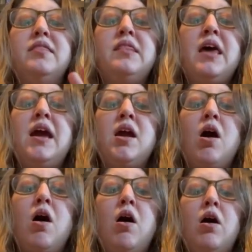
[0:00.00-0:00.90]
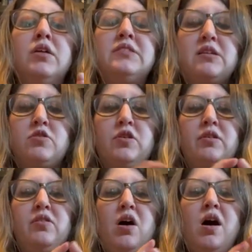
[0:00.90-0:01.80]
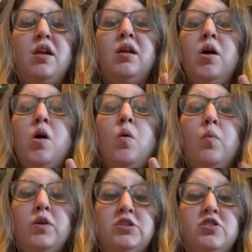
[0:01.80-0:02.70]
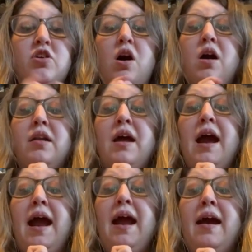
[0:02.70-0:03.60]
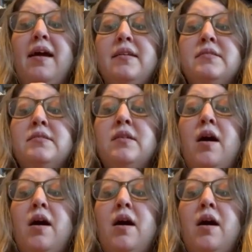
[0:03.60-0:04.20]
they are Desertathon, Witchathon, and